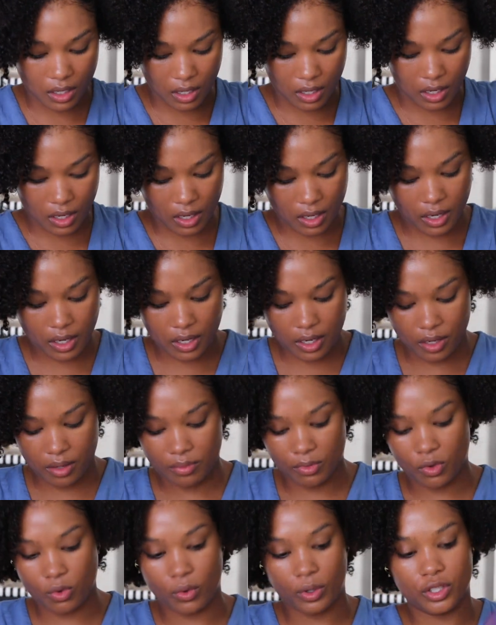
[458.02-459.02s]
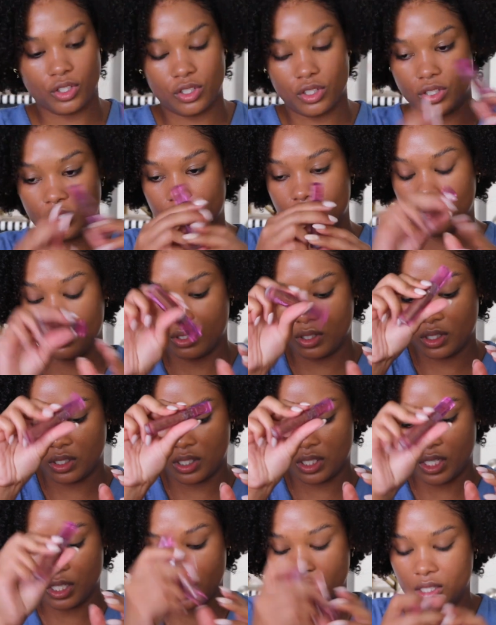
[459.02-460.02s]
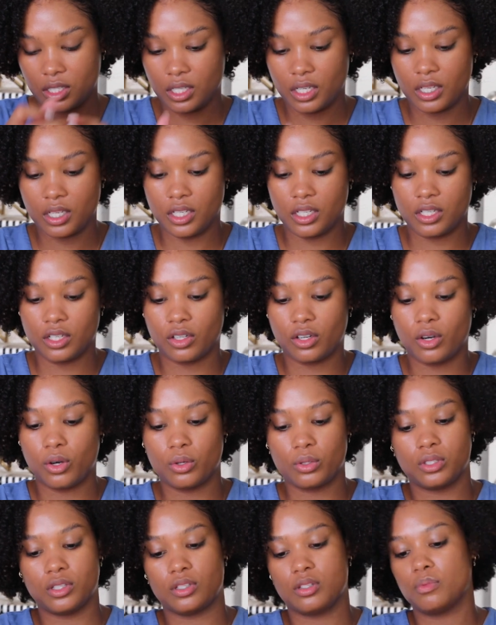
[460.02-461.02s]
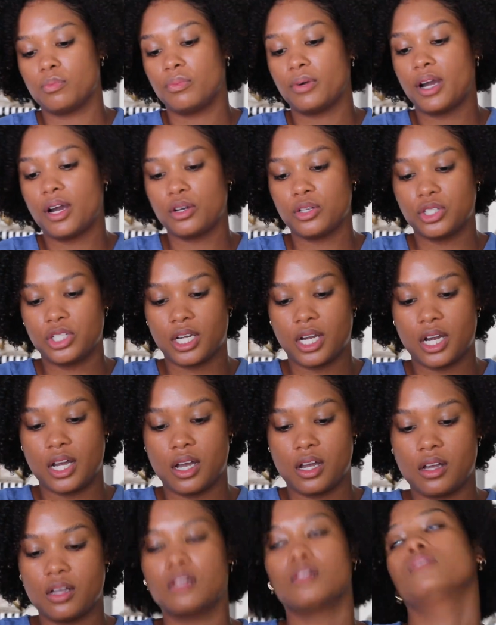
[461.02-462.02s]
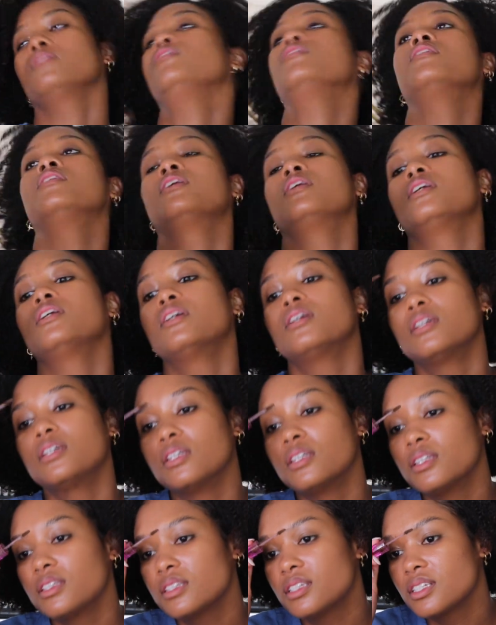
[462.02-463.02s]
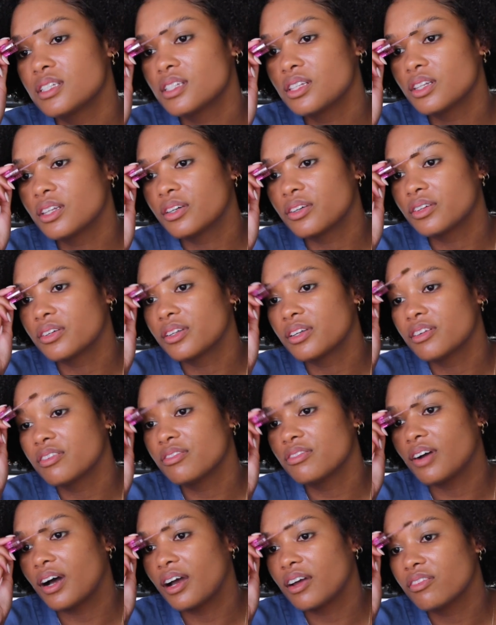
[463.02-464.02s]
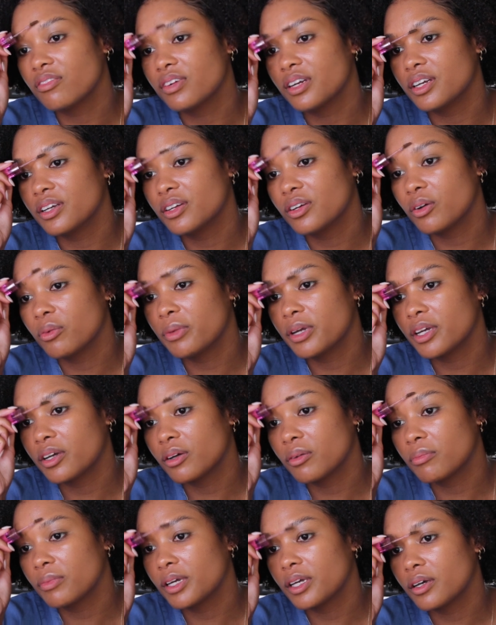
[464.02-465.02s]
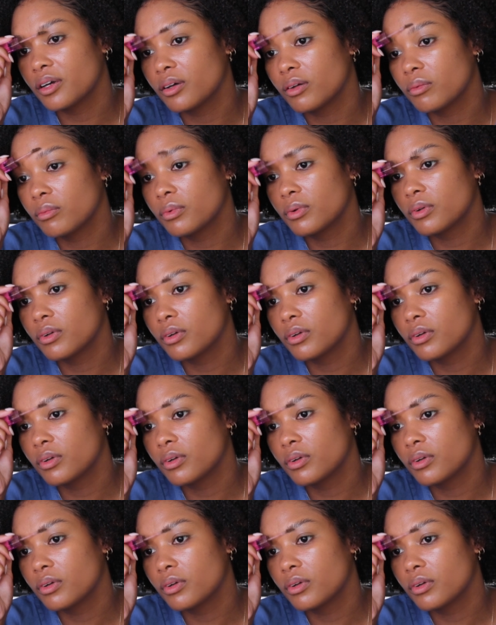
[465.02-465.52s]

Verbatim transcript: I am going to use the tinted Kosas Brow Gel. This is literally five minute no makeup makeup.